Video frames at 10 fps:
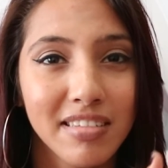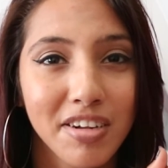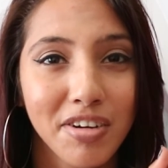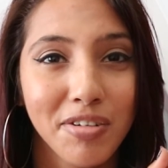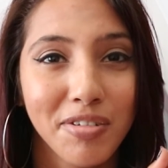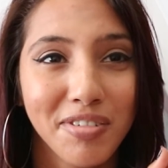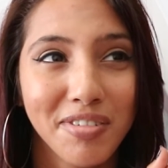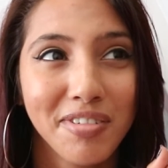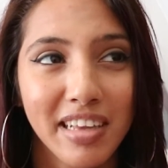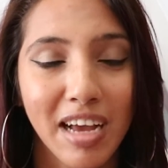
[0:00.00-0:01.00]
so
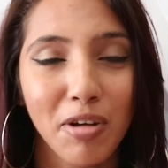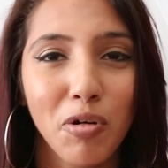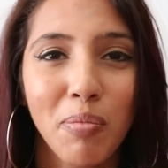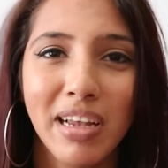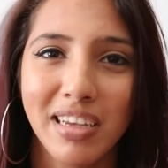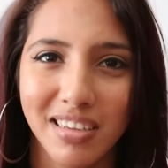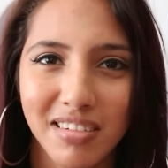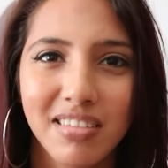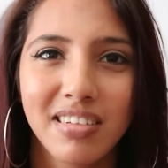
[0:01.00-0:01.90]
like all my literal